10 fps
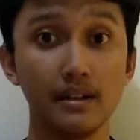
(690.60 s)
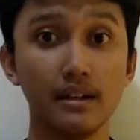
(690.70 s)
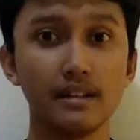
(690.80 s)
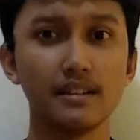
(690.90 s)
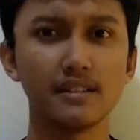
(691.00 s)

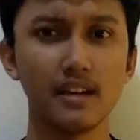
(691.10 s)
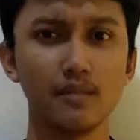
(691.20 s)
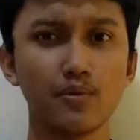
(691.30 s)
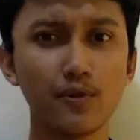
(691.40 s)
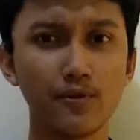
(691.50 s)
This
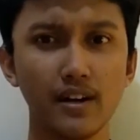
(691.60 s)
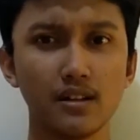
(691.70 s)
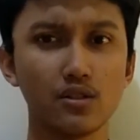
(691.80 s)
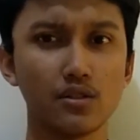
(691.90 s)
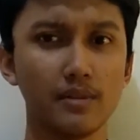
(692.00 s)
can provide
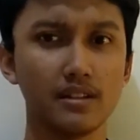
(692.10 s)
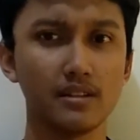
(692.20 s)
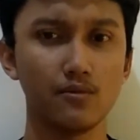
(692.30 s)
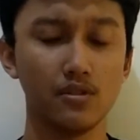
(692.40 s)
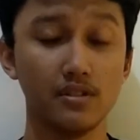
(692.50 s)

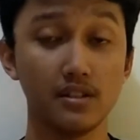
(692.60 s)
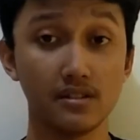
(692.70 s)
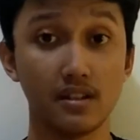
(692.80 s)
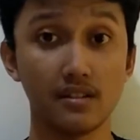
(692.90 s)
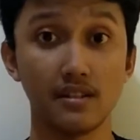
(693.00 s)
automatic warnings
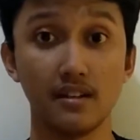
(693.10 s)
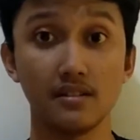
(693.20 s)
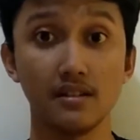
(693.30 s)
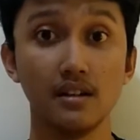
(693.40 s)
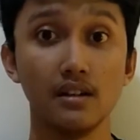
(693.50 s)
such
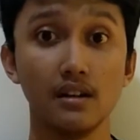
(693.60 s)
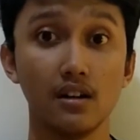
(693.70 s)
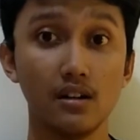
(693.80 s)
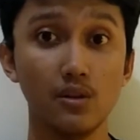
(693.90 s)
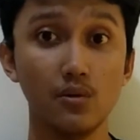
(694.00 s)
as
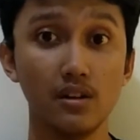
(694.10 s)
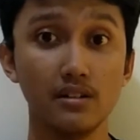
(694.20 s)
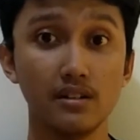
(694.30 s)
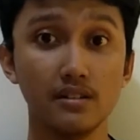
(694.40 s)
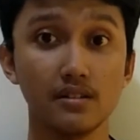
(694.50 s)
early
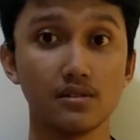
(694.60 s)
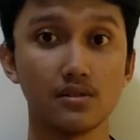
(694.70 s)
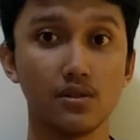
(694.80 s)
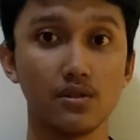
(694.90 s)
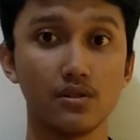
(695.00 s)
warnings
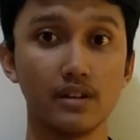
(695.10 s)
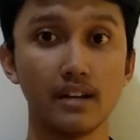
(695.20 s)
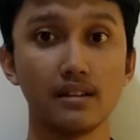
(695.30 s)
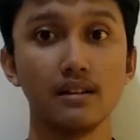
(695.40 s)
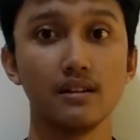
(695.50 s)
so
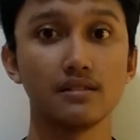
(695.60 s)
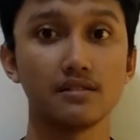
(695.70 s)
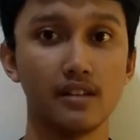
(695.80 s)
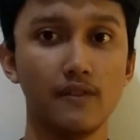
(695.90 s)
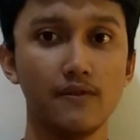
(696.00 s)
that
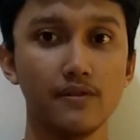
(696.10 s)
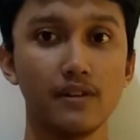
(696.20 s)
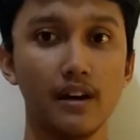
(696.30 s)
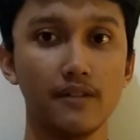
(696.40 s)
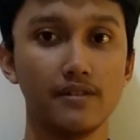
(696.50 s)
staff
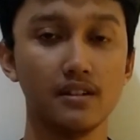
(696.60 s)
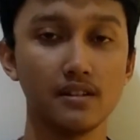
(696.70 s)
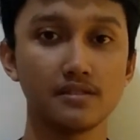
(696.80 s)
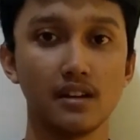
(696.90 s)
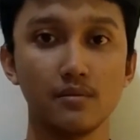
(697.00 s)
have enough
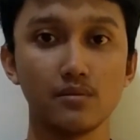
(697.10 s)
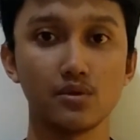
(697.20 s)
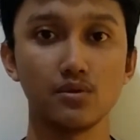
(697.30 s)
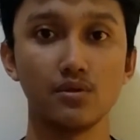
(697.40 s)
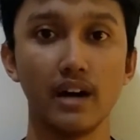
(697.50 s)
time
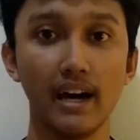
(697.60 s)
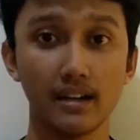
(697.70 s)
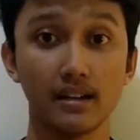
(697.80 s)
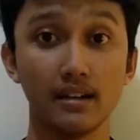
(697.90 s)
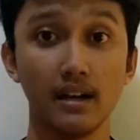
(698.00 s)
to
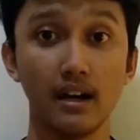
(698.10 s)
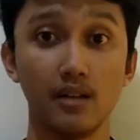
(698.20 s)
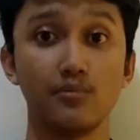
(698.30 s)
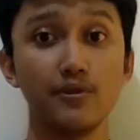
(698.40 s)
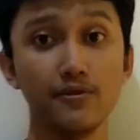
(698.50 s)
act
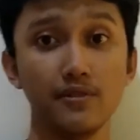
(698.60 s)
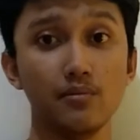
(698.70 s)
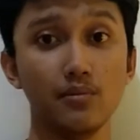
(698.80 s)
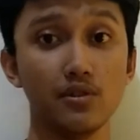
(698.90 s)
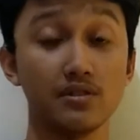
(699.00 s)
and
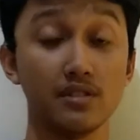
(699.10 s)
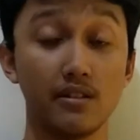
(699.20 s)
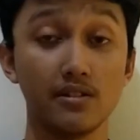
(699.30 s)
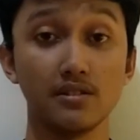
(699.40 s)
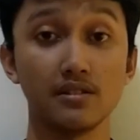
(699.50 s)
prevent more
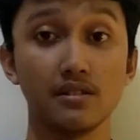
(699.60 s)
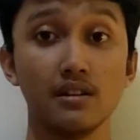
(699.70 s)
serious